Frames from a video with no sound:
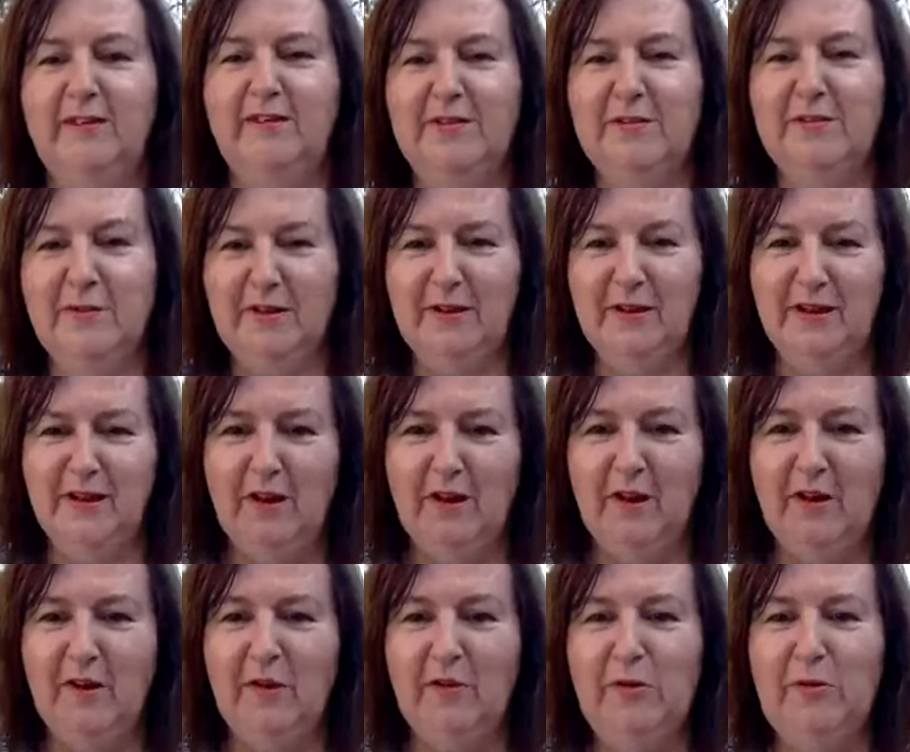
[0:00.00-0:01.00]
So I
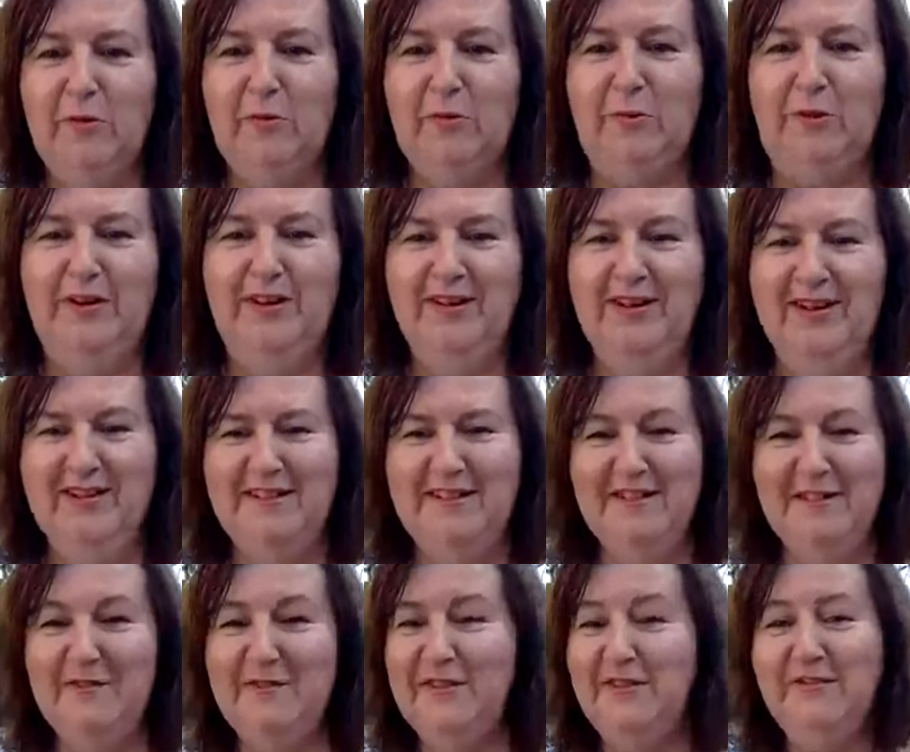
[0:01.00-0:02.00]
hope, I
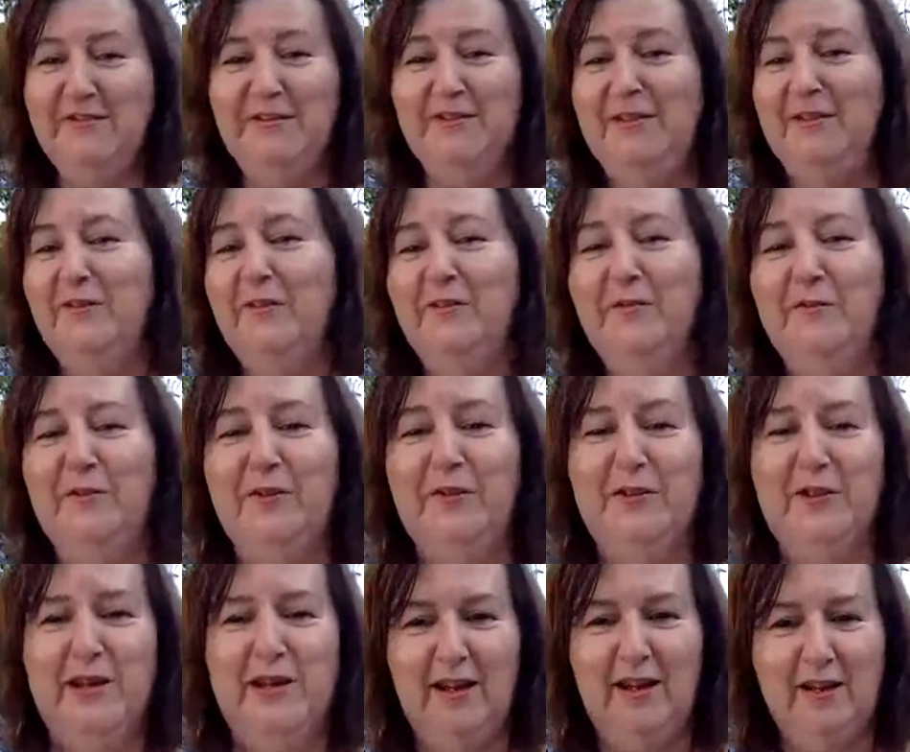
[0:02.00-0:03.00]
don't even know if I've got
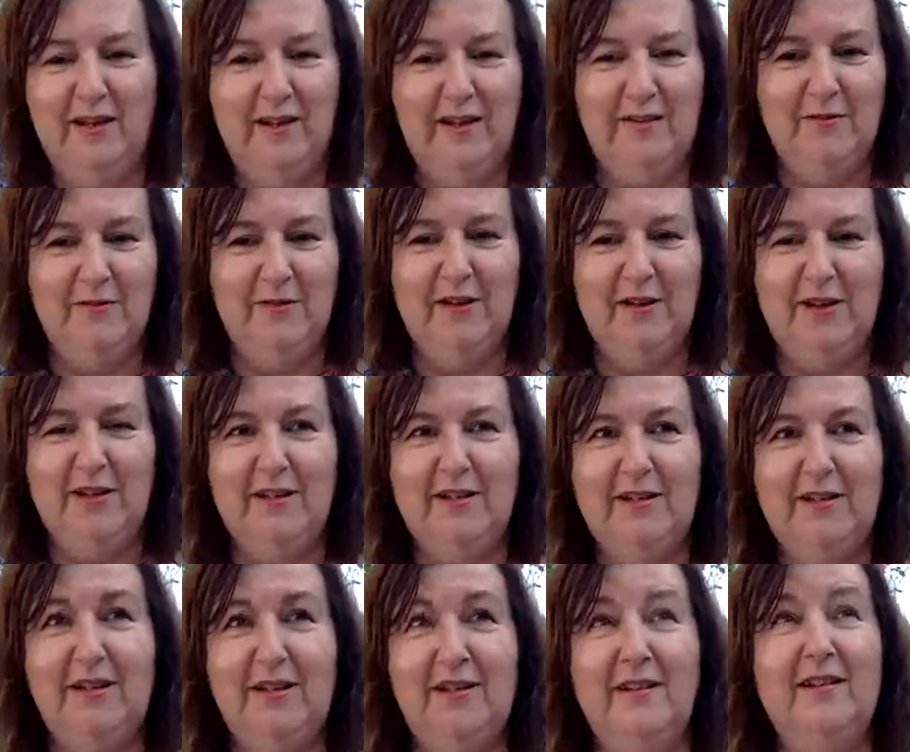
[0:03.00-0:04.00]
the light right
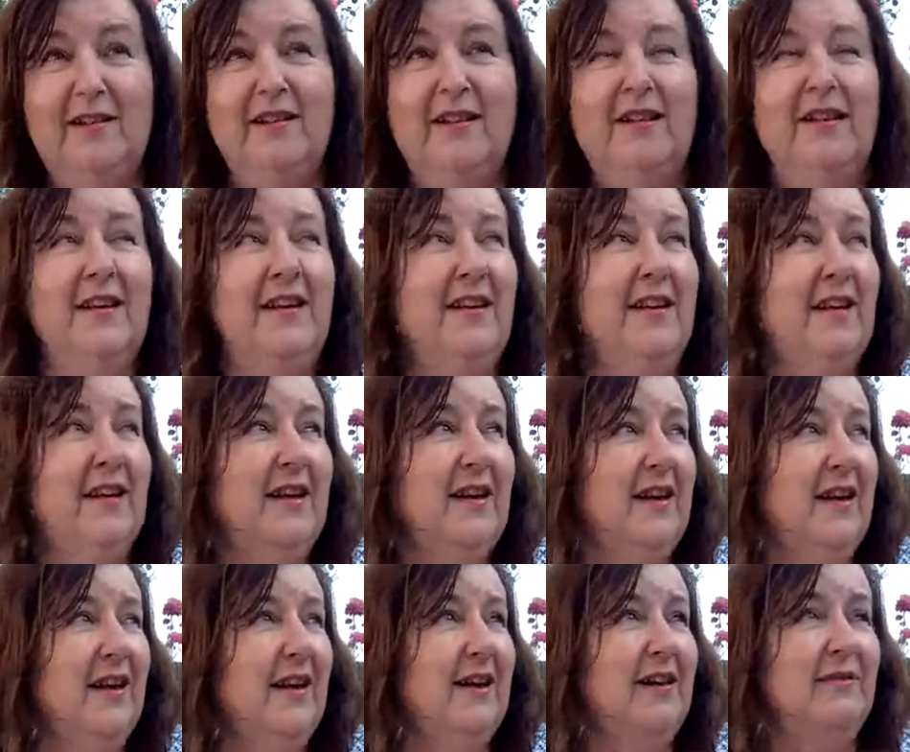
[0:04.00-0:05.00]
here,
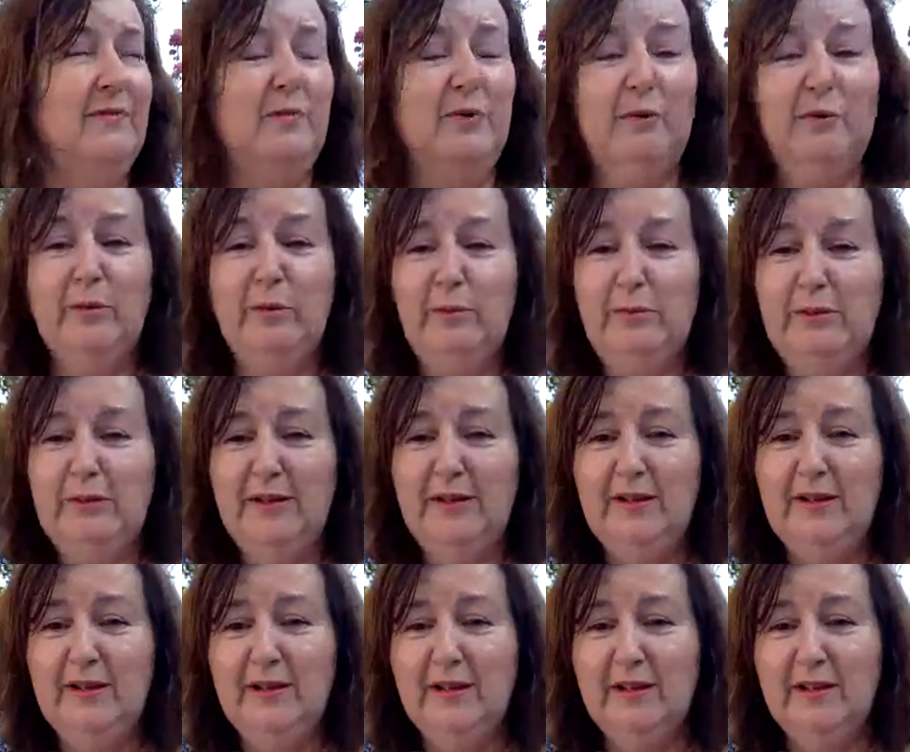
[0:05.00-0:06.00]
and
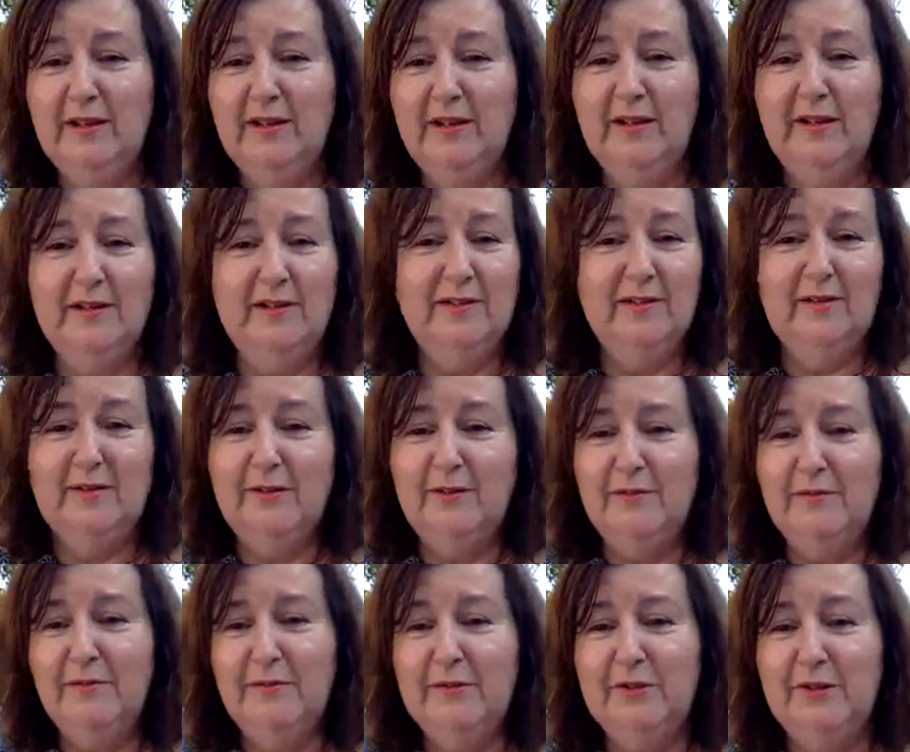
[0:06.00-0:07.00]
probably I don't know
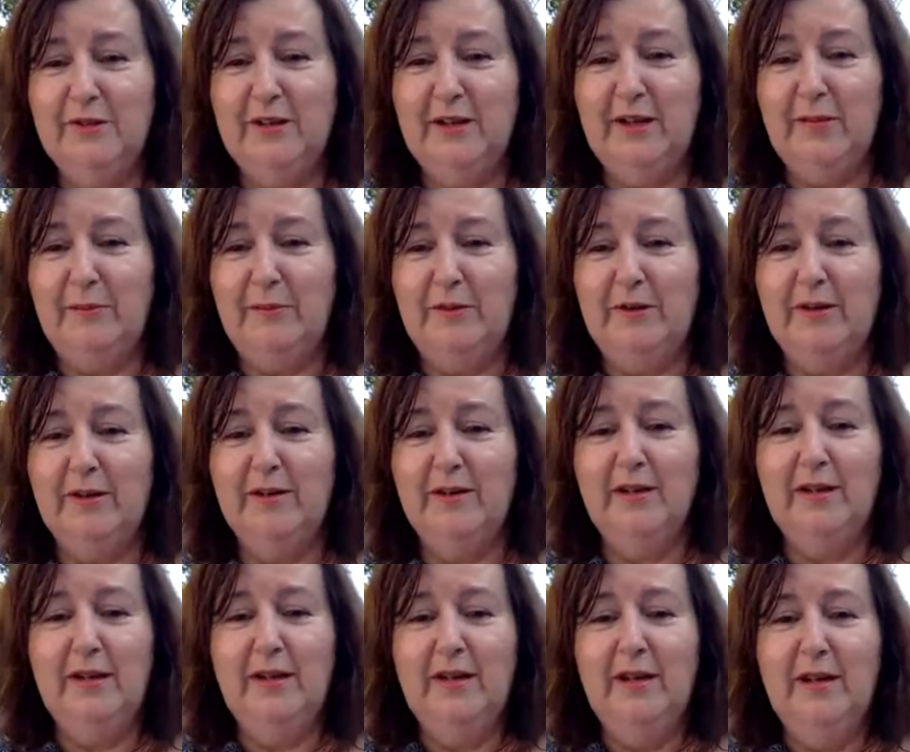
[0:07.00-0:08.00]
what's going to happen, and
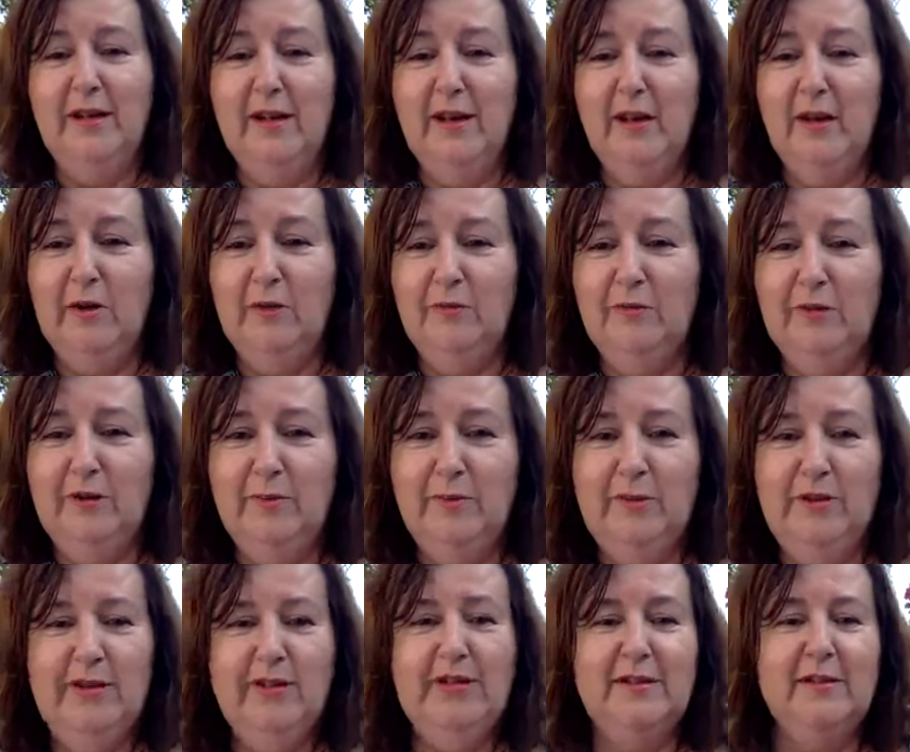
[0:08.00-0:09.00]
hopefully it'll be
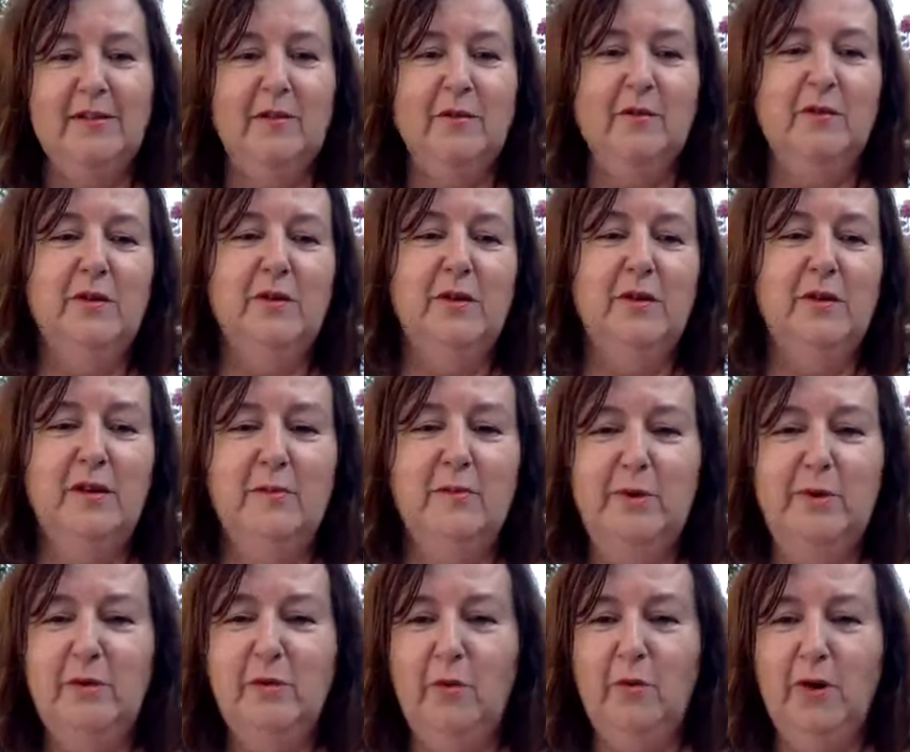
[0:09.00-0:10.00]
nice and it'll
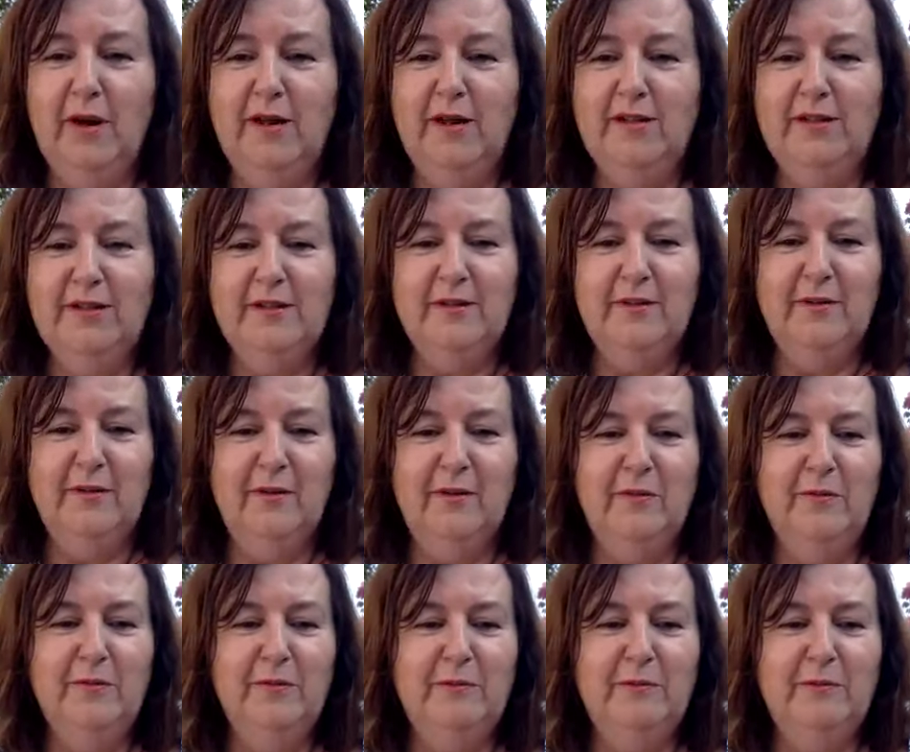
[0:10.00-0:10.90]
be quiet enough.